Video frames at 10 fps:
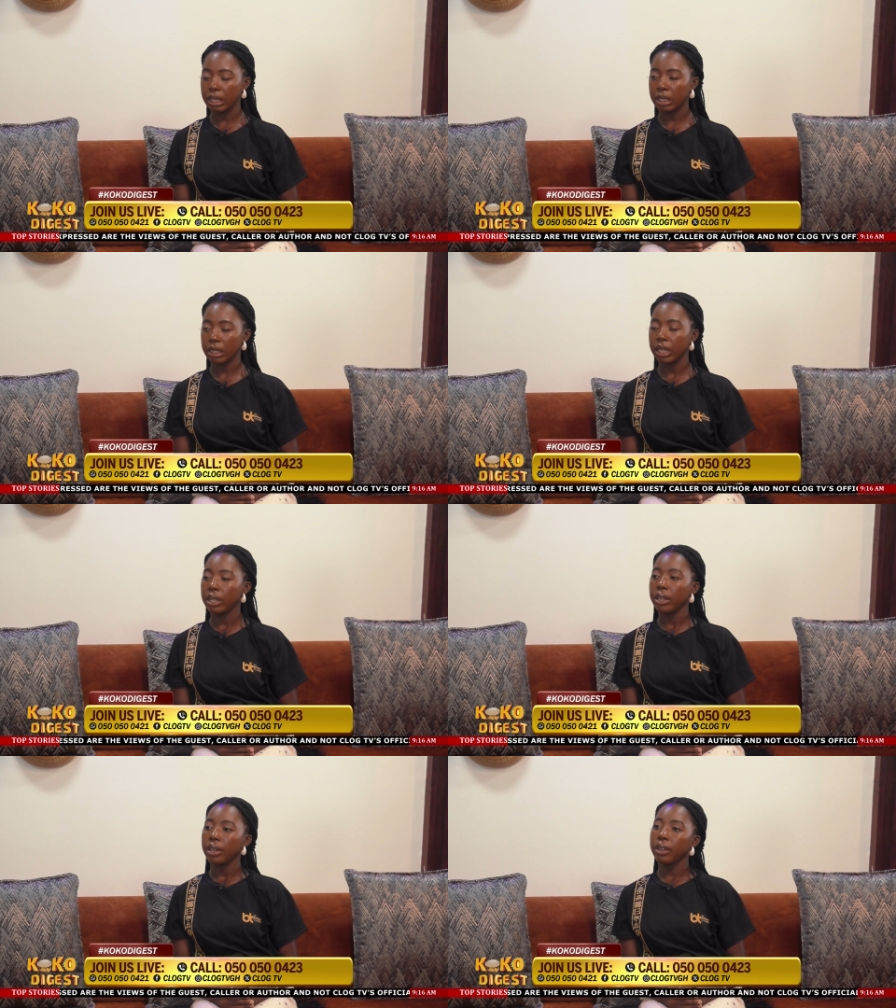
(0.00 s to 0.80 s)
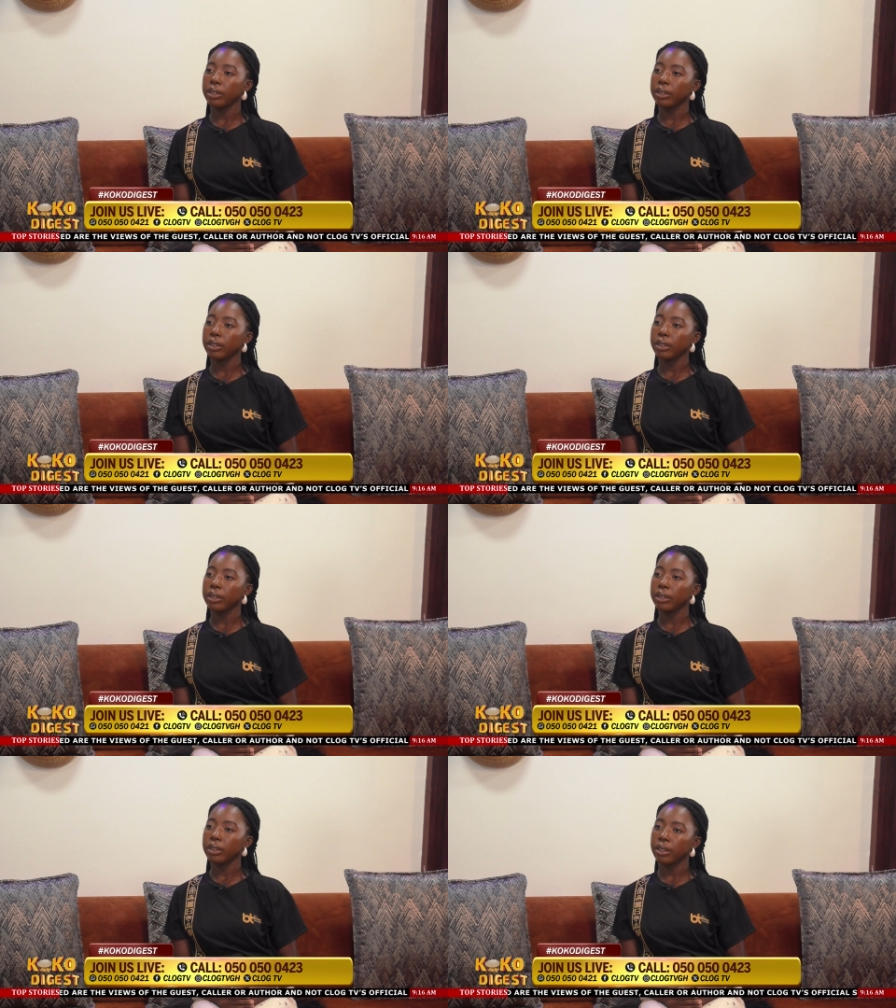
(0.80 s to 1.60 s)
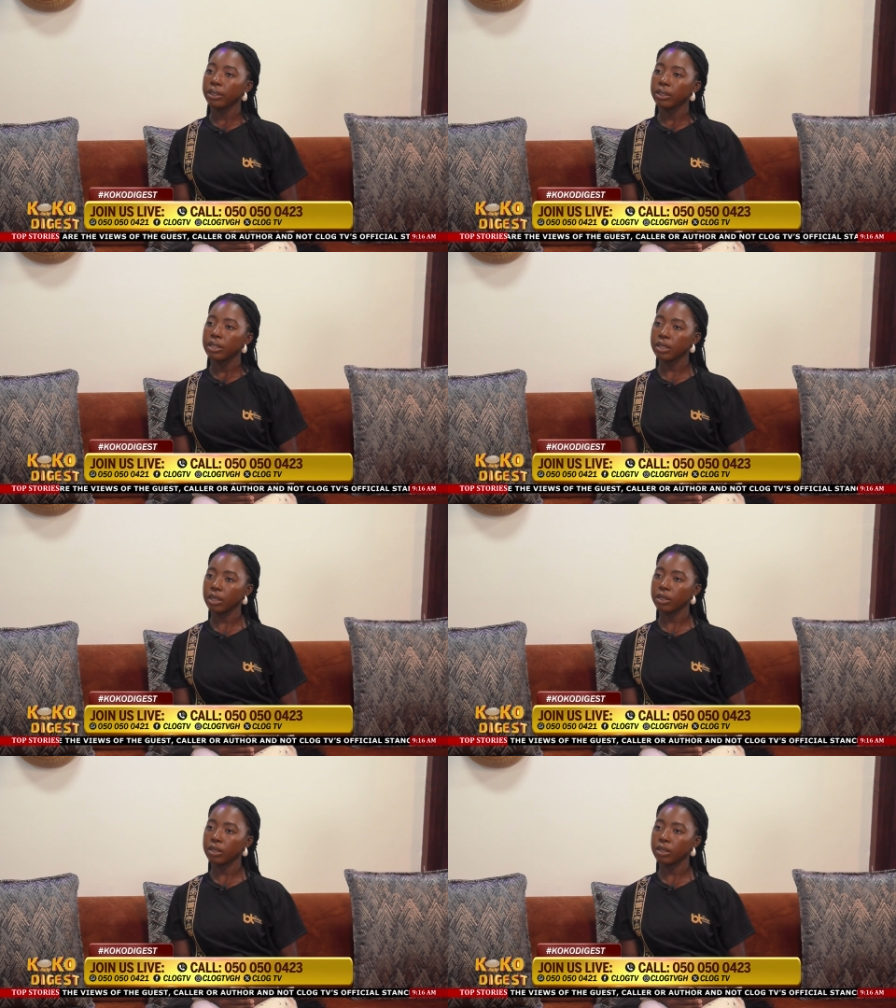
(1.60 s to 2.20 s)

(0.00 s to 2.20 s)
Yes. And then